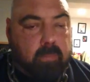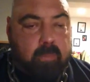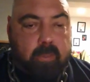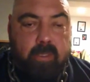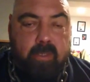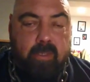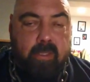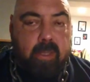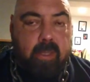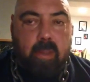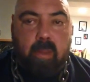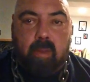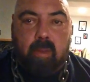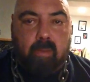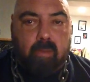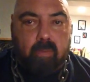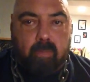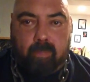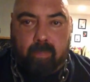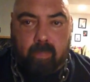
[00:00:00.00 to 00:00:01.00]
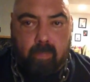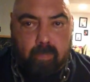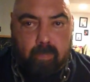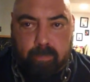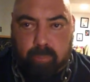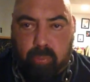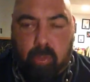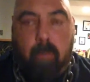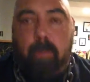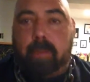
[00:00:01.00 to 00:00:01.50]
Just
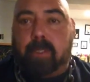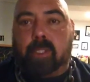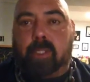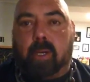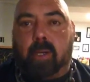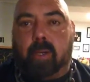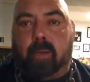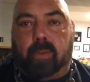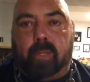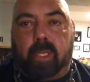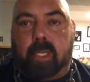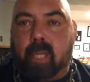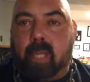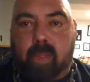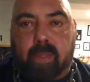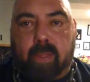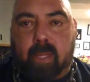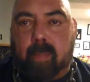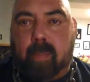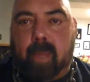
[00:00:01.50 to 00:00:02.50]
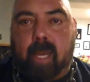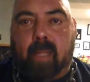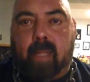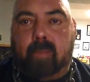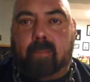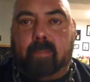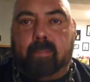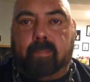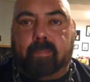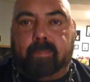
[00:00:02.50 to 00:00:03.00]
Prilepin chart only, nothing
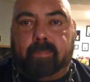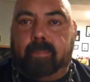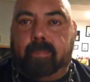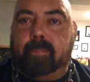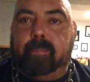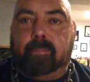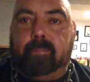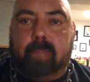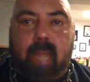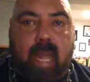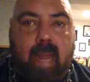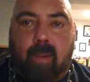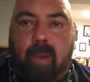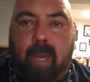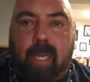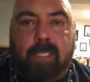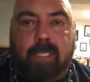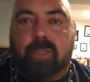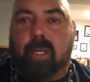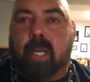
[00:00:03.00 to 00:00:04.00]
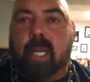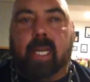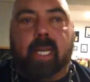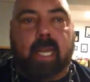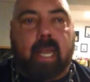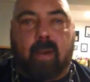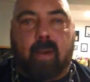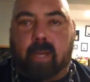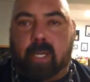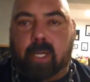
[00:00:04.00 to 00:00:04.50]
about how I
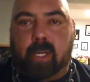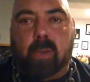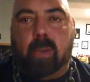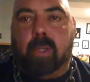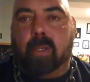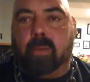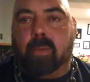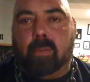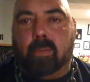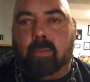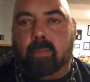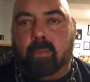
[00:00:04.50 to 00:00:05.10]
train, how I do it,